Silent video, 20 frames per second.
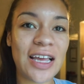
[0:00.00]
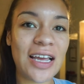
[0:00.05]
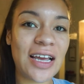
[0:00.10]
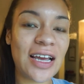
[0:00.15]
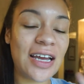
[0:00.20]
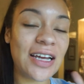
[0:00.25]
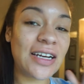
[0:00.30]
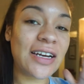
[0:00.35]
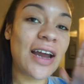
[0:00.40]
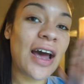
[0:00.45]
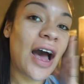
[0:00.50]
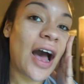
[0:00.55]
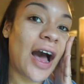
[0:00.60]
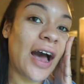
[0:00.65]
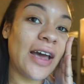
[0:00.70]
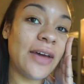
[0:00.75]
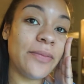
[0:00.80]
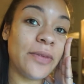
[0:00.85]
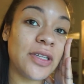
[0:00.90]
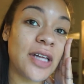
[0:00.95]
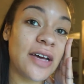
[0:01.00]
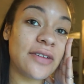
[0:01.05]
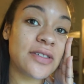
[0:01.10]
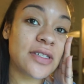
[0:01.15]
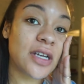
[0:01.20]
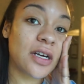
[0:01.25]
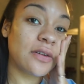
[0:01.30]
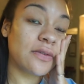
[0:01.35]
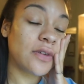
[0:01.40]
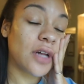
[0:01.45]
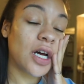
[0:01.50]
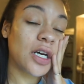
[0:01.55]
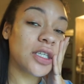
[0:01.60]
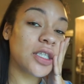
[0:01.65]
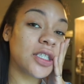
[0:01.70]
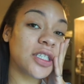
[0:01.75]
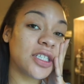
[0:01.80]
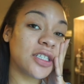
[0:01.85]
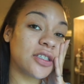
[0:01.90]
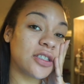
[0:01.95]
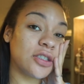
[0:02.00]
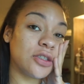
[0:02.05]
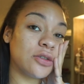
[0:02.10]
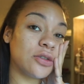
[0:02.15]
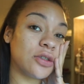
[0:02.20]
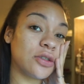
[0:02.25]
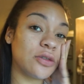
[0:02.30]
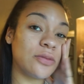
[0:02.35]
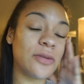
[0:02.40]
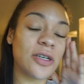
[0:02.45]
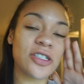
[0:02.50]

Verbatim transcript: and I'm a lifestyle vlogger here on YouTube.